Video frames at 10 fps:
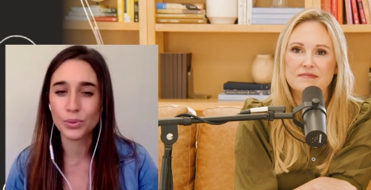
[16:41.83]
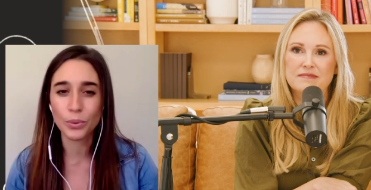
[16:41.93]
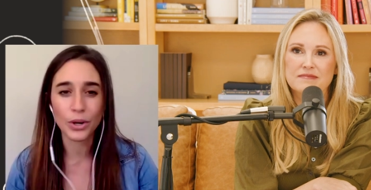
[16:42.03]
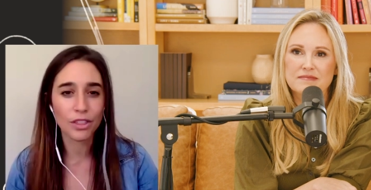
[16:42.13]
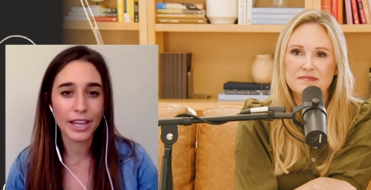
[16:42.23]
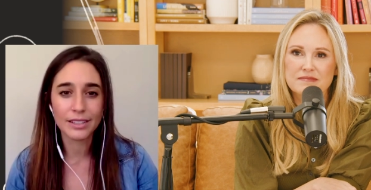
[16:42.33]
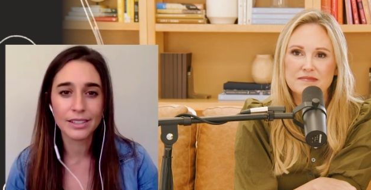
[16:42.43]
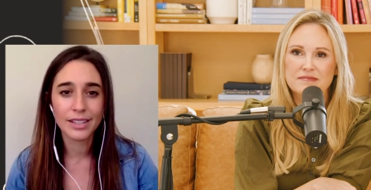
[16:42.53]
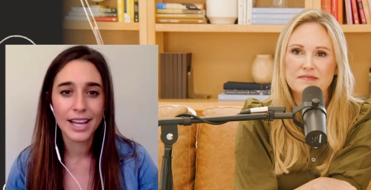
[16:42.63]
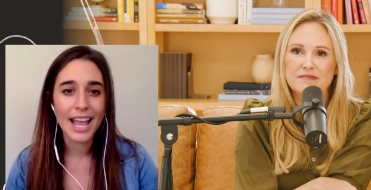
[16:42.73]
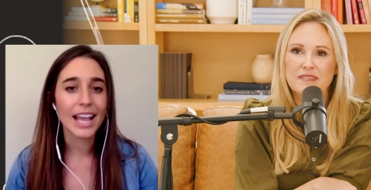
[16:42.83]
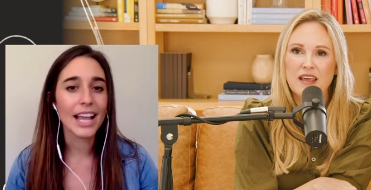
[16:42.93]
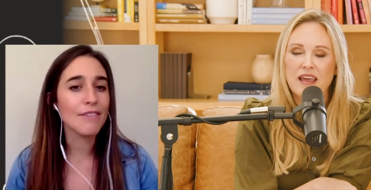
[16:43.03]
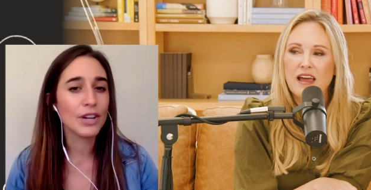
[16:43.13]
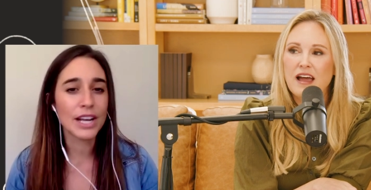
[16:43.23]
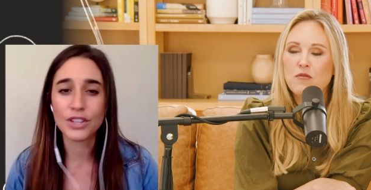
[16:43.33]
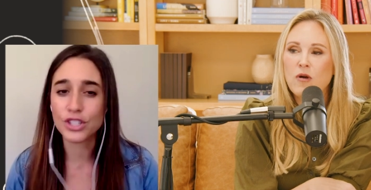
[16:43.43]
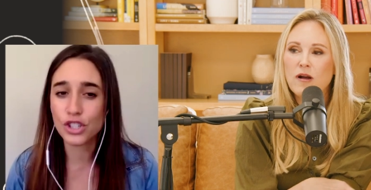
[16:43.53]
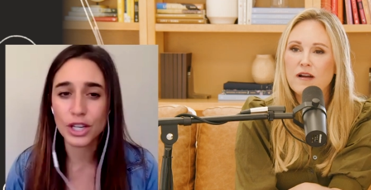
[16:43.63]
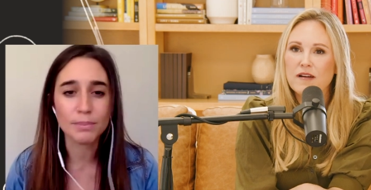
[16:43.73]
Speaker 1: is worth it, even if the
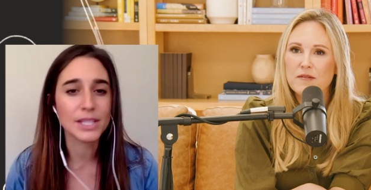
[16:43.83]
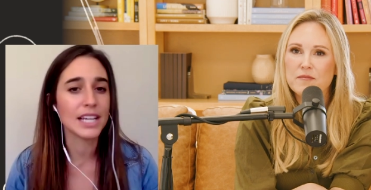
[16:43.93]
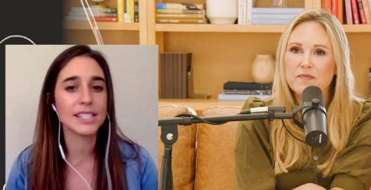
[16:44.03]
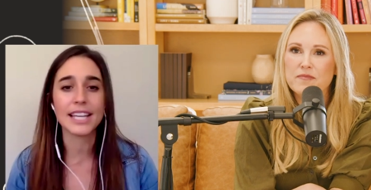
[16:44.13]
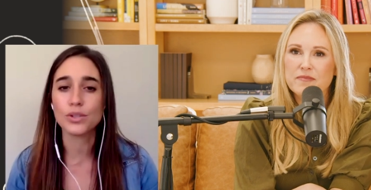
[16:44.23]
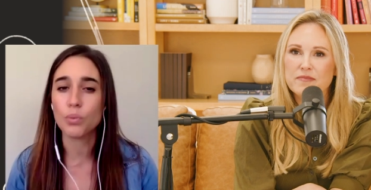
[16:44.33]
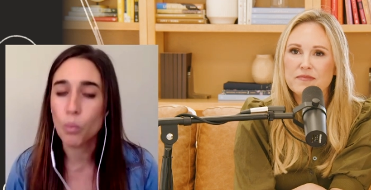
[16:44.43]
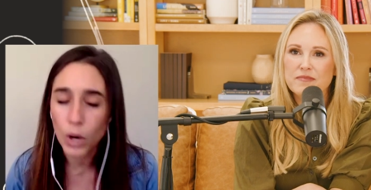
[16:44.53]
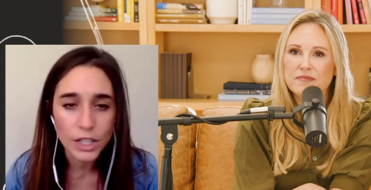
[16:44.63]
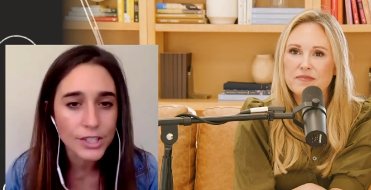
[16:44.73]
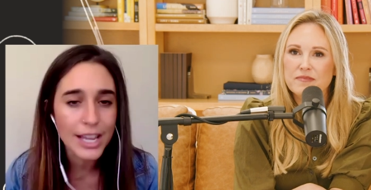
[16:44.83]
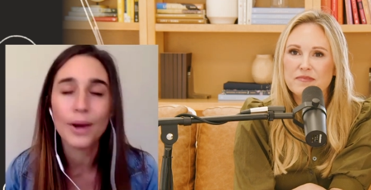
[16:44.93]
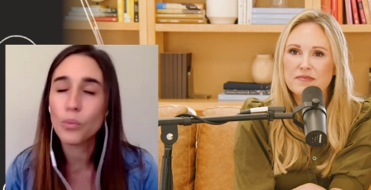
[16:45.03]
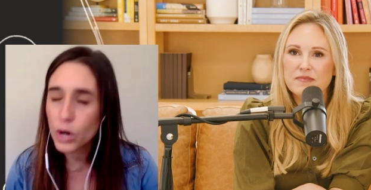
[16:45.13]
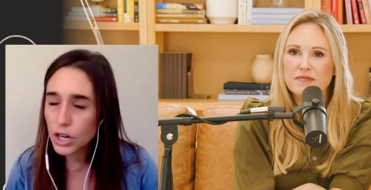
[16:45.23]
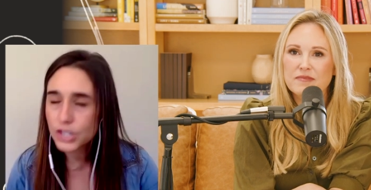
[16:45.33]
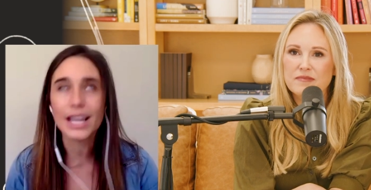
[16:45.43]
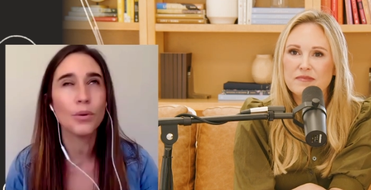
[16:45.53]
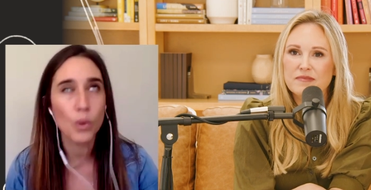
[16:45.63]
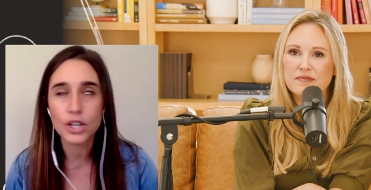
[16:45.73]
circumstance gets worse and worse
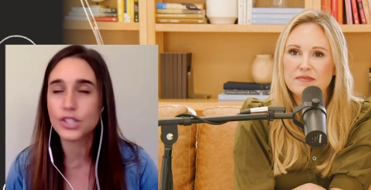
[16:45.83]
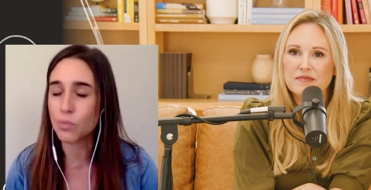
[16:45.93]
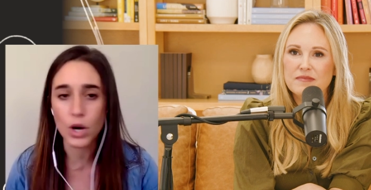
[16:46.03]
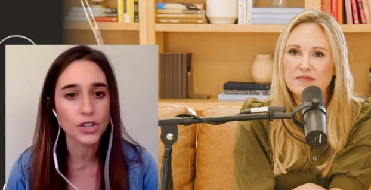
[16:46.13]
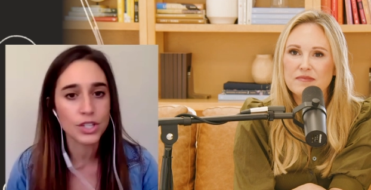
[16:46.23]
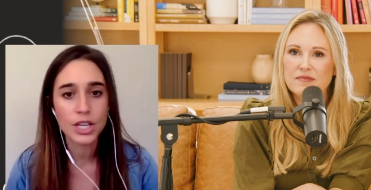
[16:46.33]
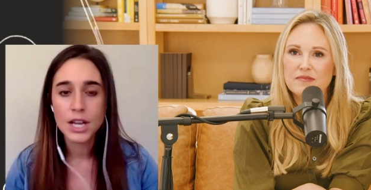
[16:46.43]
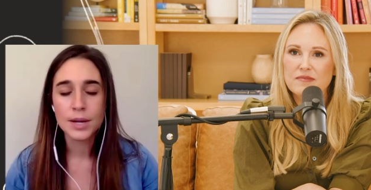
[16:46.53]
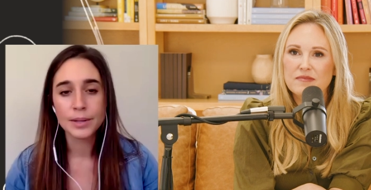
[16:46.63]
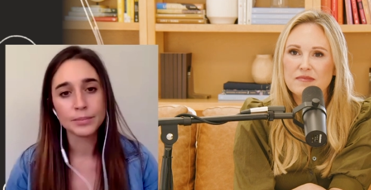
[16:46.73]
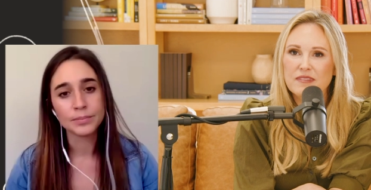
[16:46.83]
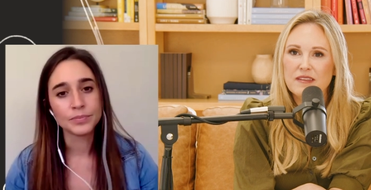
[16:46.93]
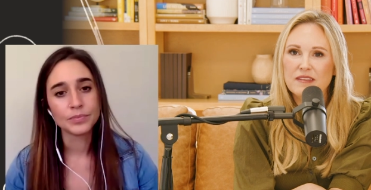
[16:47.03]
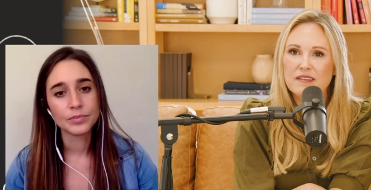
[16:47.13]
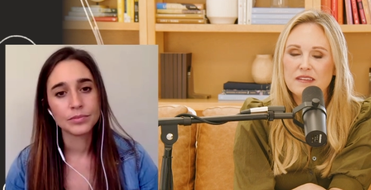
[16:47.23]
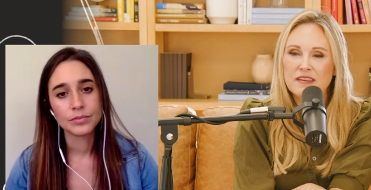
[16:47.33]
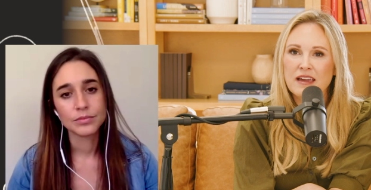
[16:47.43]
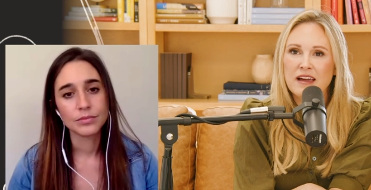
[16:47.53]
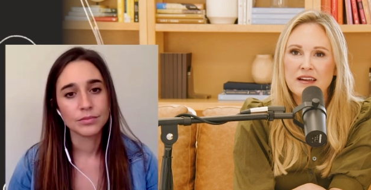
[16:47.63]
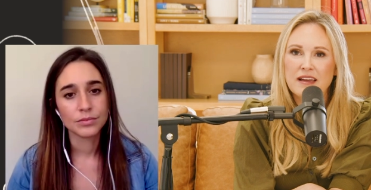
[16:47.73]
and worse and worse.
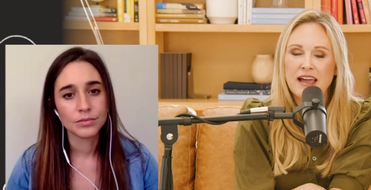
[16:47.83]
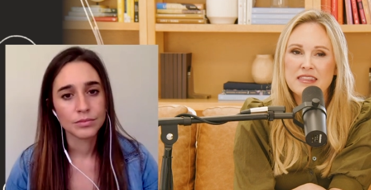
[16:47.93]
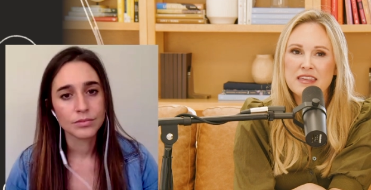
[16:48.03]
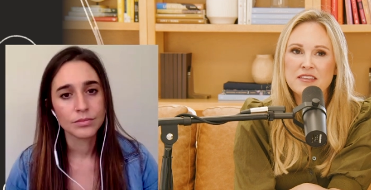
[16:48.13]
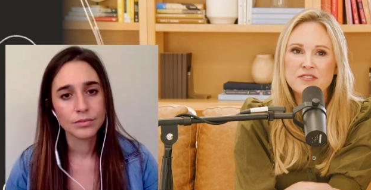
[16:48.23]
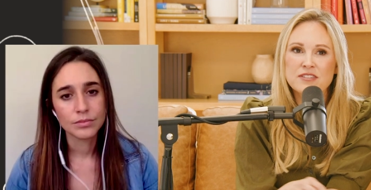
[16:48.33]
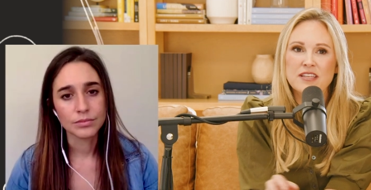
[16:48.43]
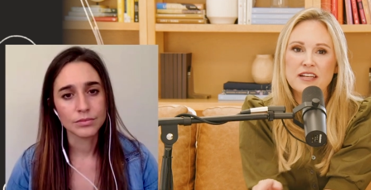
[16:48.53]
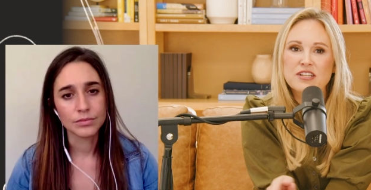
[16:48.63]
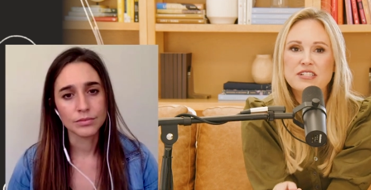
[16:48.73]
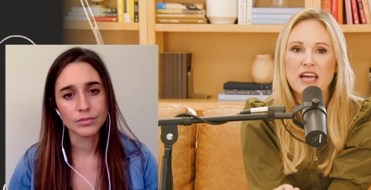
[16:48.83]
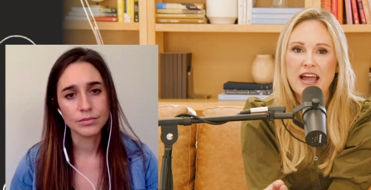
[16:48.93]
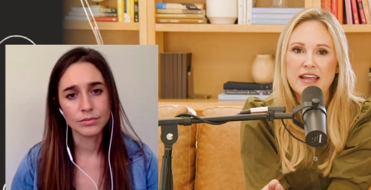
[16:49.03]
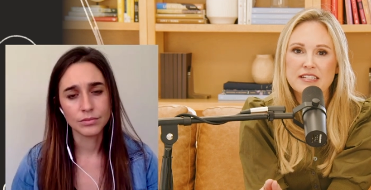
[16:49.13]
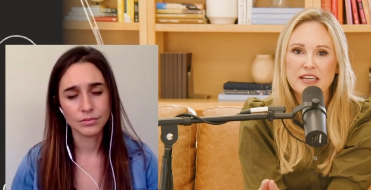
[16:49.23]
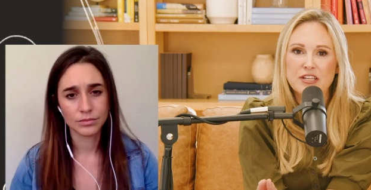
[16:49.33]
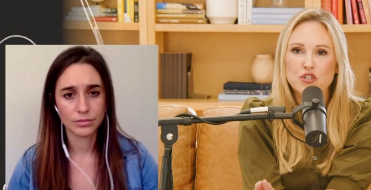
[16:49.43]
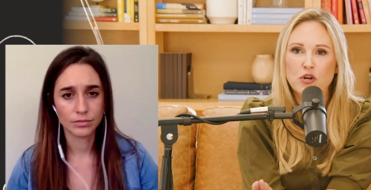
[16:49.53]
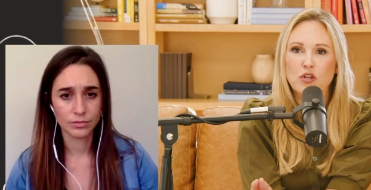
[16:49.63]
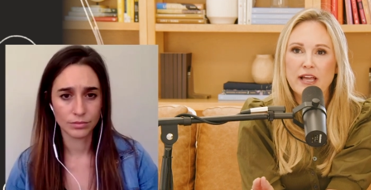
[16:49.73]
Speaker 2: Yeah. I think there's such a tie to
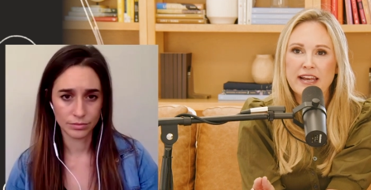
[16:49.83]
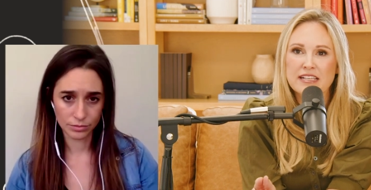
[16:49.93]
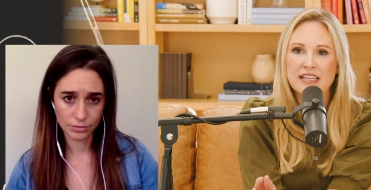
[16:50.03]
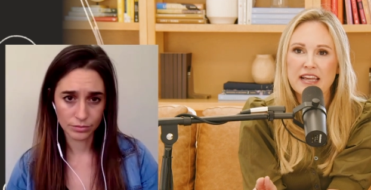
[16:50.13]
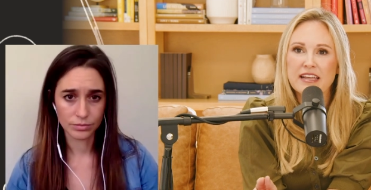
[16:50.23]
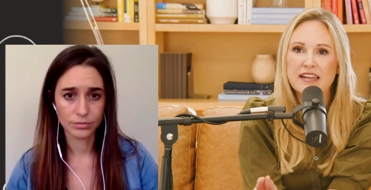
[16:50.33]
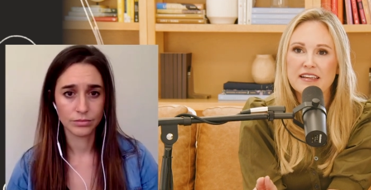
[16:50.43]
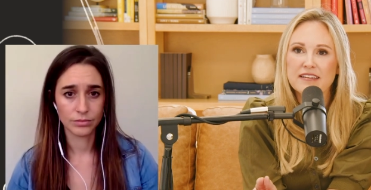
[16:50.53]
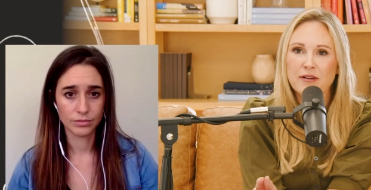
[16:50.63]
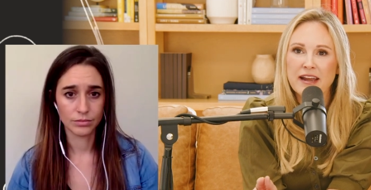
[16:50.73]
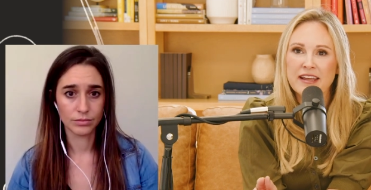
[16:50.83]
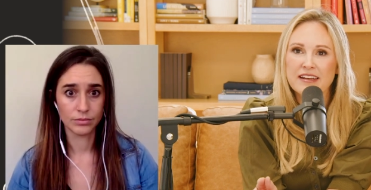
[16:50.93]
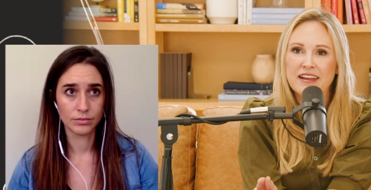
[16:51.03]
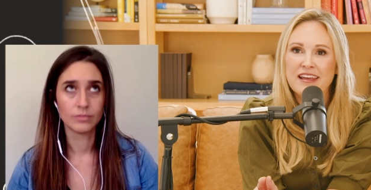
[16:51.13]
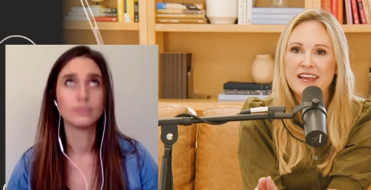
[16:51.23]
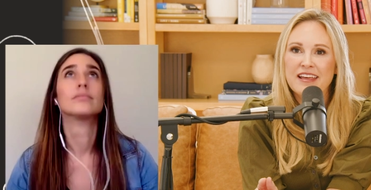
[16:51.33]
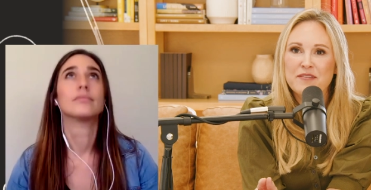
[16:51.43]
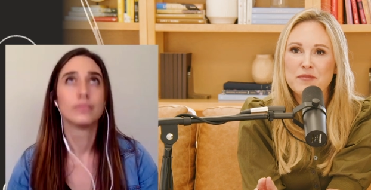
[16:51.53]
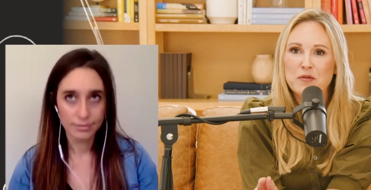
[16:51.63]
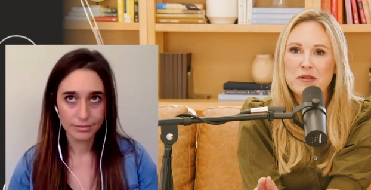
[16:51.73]
control and anxiety, right?
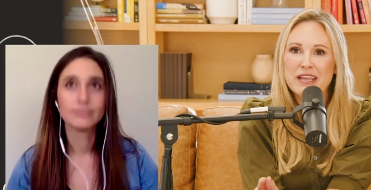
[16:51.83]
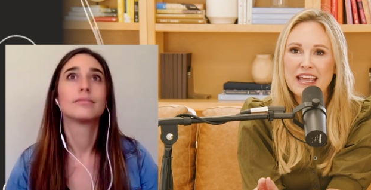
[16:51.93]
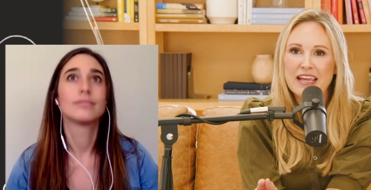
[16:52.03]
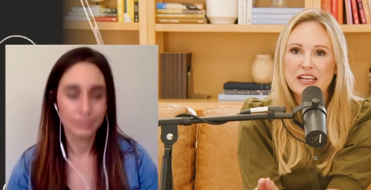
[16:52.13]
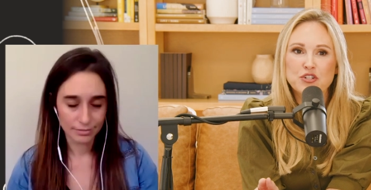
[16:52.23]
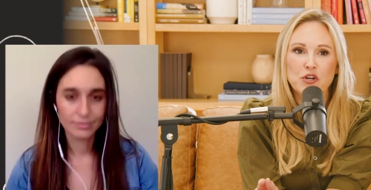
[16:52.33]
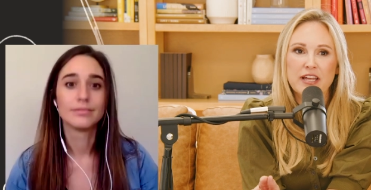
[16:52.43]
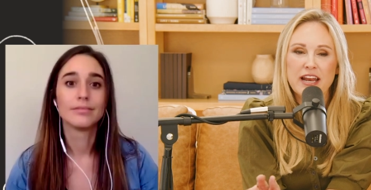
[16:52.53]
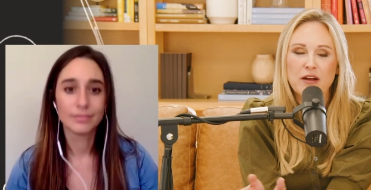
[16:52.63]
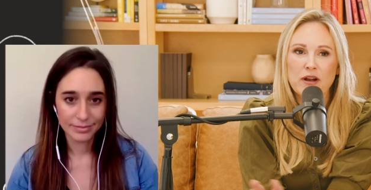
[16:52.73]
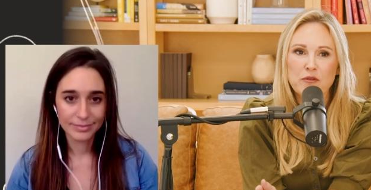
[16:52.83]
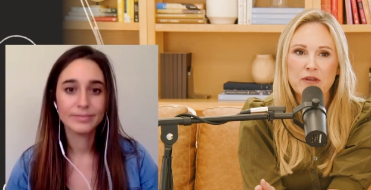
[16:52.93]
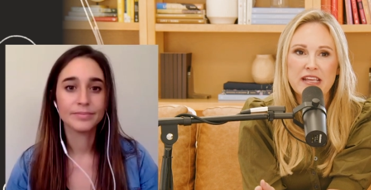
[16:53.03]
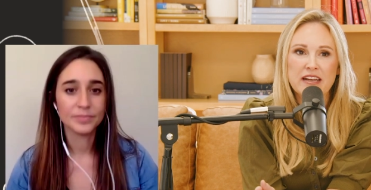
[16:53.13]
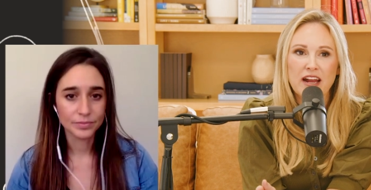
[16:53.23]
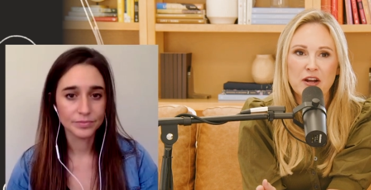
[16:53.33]
When we can't control it. And I want to read